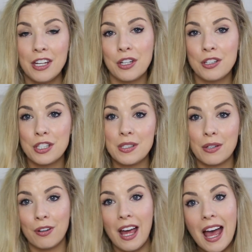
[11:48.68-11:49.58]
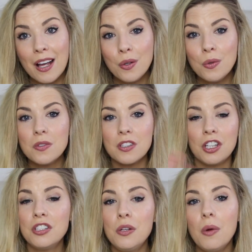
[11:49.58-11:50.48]
you can do different angles. You
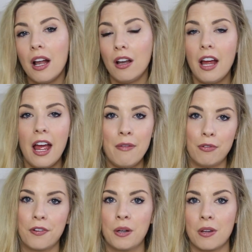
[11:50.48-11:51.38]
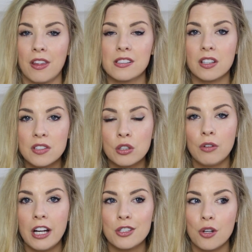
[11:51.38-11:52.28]
can do everything with it. So it's a
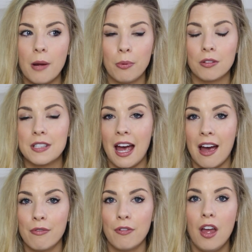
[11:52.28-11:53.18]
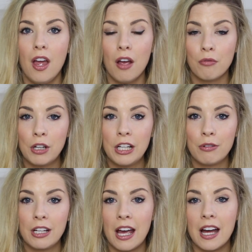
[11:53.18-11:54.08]
great tripod to have, really,
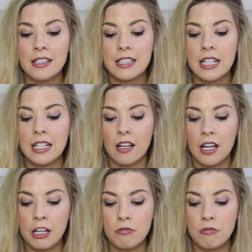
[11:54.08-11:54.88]
really handy.